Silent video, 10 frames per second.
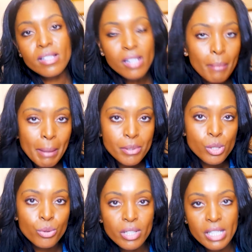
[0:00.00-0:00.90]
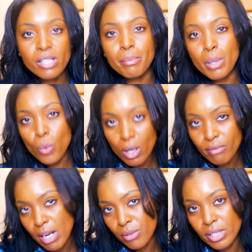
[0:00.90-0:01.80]
some opportunity to be
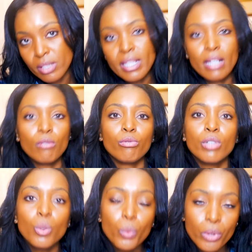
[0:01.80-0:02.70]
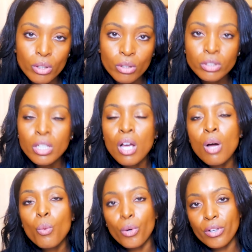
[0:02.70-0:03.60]
well-rounded, like a real world
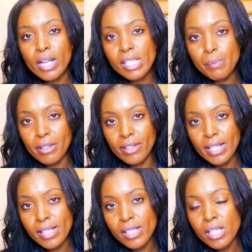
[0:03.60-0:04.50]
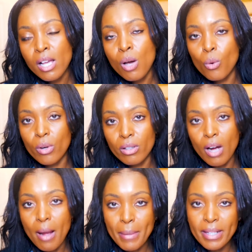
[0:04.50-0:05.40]
work experience or
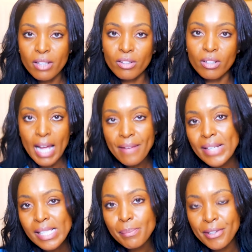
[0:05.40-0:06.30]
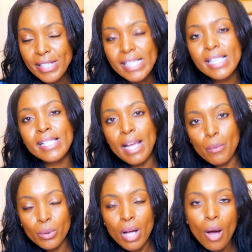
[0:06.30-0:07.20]
um, any other life experiences that
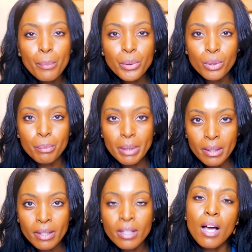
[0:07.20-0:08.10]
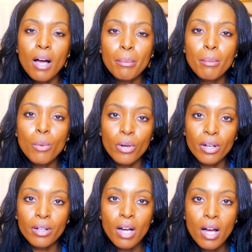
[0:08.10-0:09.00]
will help you to be a
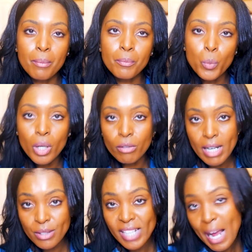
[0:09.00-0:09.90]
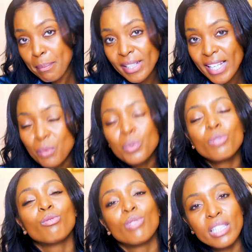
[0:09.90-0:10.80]
more um, well-rounded applicant will
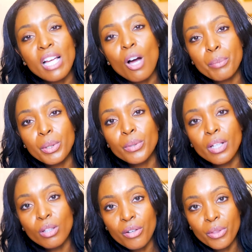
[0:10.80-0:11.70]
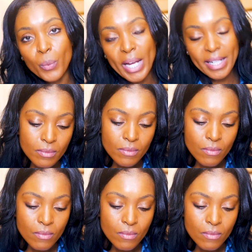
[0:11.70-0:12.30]
really help you along the way.